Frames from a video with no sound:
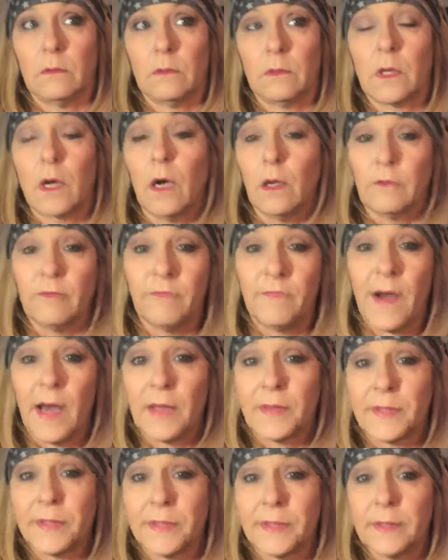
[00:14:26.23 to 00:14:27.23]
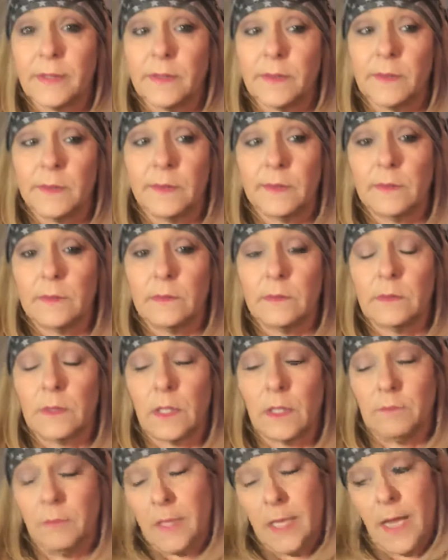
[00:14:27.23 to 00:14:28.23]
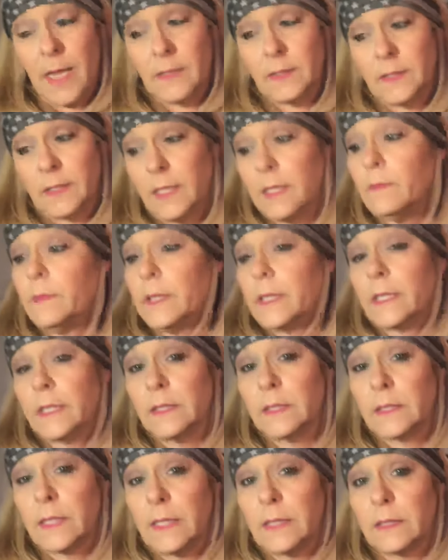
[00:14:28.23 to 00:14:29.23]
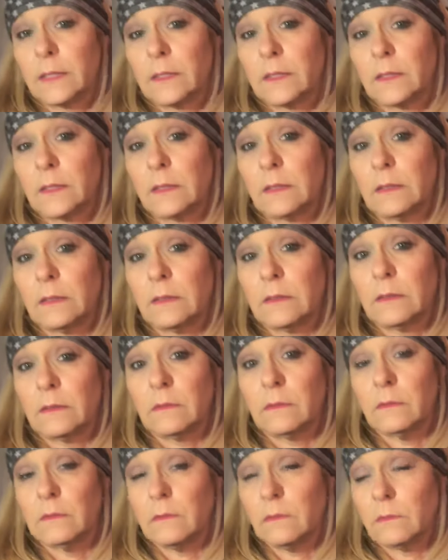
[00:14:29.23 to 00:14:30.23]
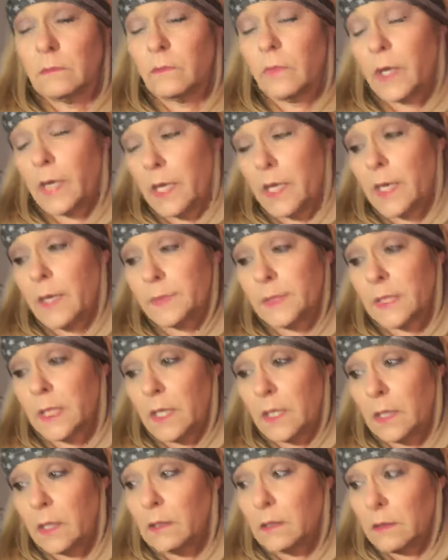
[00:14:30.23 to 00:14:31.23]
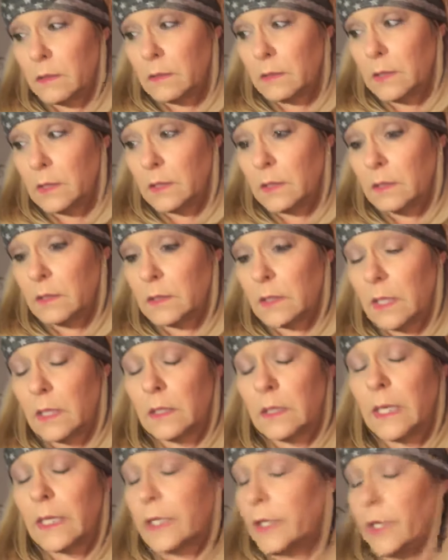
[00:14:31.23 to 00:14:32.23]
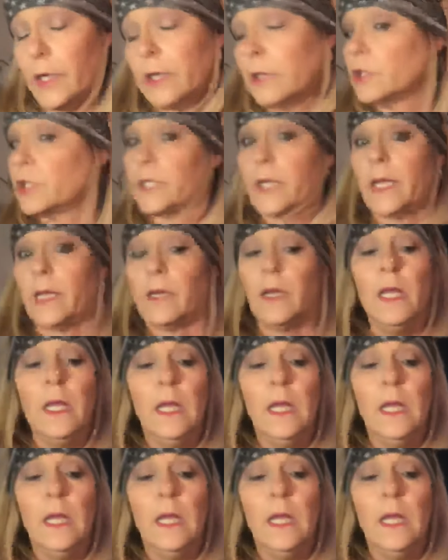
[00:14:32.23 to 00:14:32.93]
called Father, I'm guessing, because that's what he kept saying, and I couldn't understand.